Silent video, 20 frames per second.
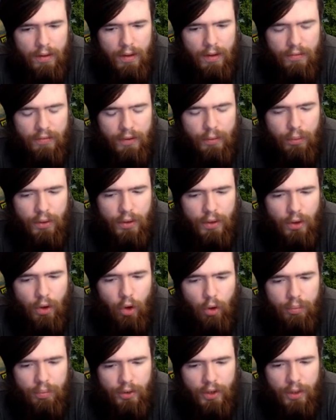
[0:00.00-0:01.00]
I think we're gonna
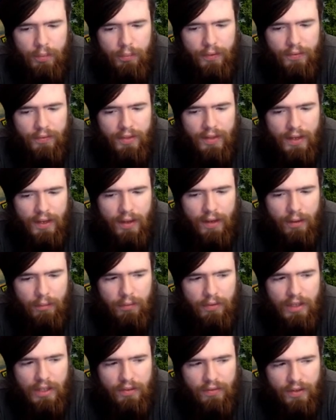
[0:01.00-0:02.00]
open up with the uh,
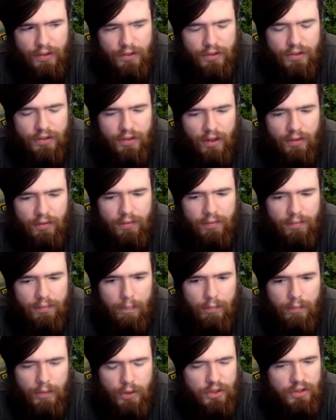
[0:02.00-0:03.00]
with the adventure stuff
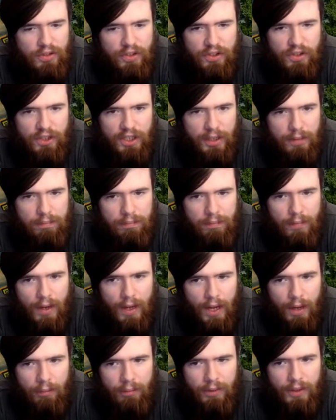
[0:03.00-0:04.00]
just to see.
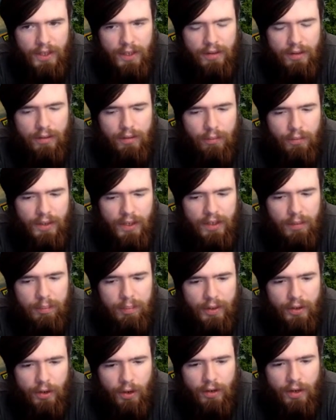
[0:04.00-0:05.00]
Uh, we need to we need to
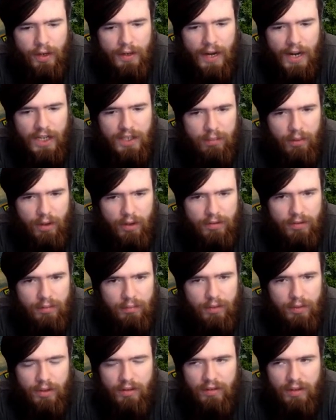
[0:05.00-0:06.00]
bait out an Ash
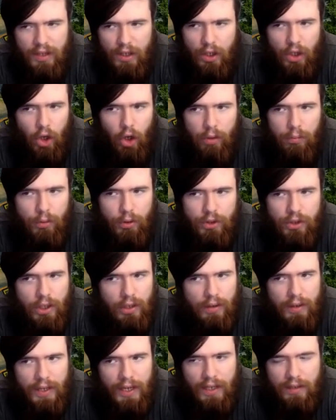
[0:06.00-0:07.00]
Blossom because he almost
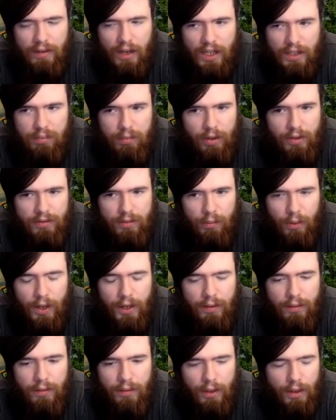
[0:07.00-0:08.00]
certainly has Ash Blossom,
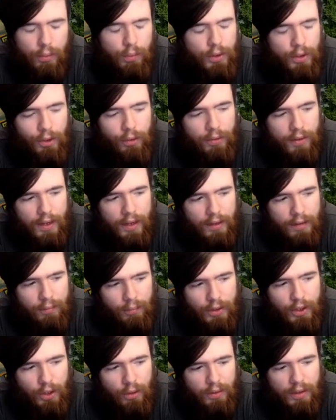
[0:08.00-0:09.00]
right? Like we know that
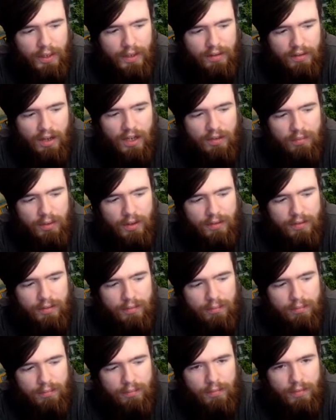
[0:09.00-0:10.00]
we know he has Ash
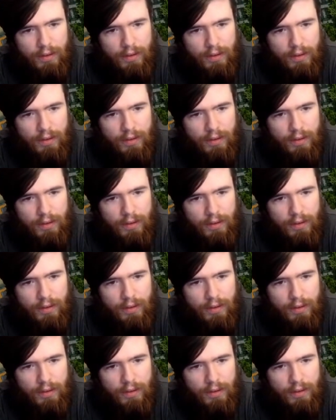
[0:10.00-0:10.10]
Blossom.